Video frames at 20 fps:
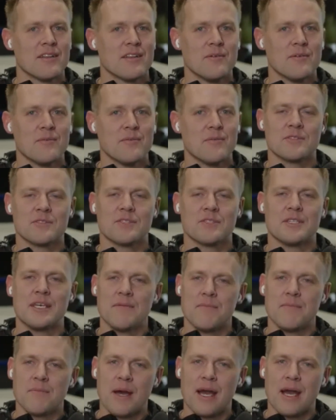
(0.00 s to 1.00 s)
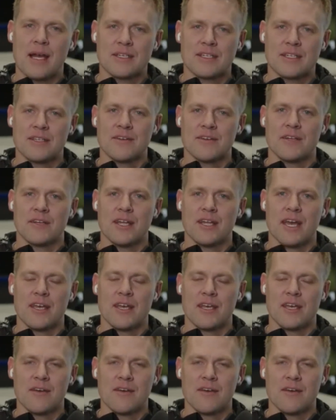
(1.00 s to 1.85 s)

the most impact to their day?